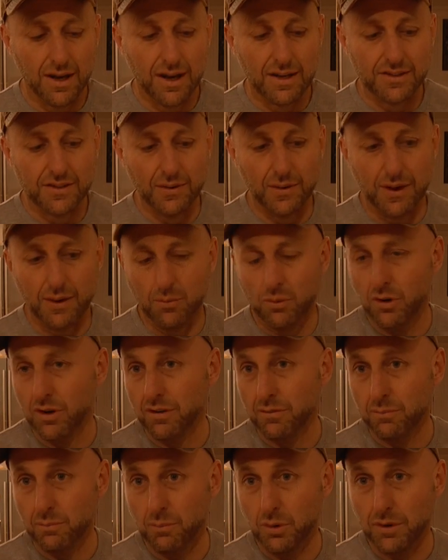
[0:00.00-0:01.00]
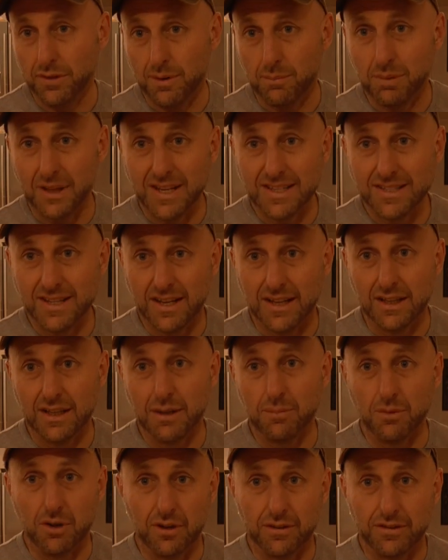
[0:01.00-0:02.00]
So I would have put the plastic
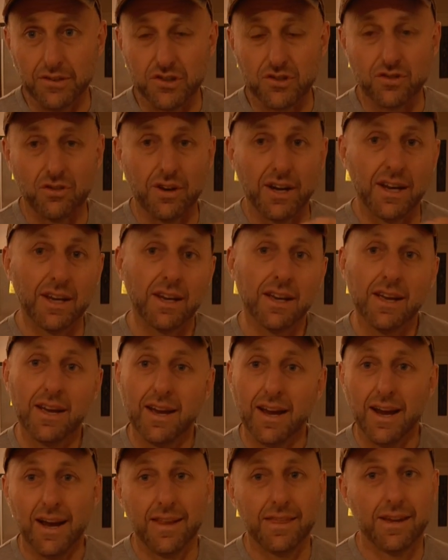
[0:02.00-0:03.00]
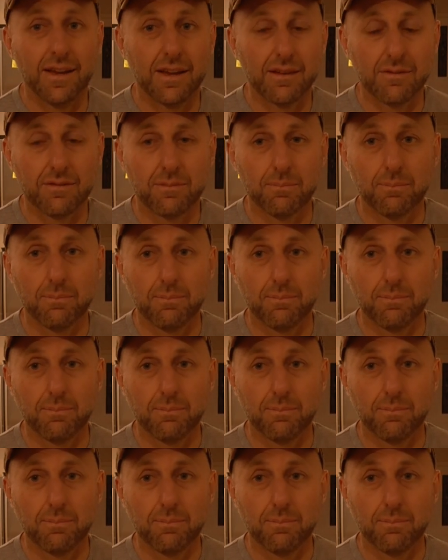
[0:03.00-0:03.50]
clip on the string and then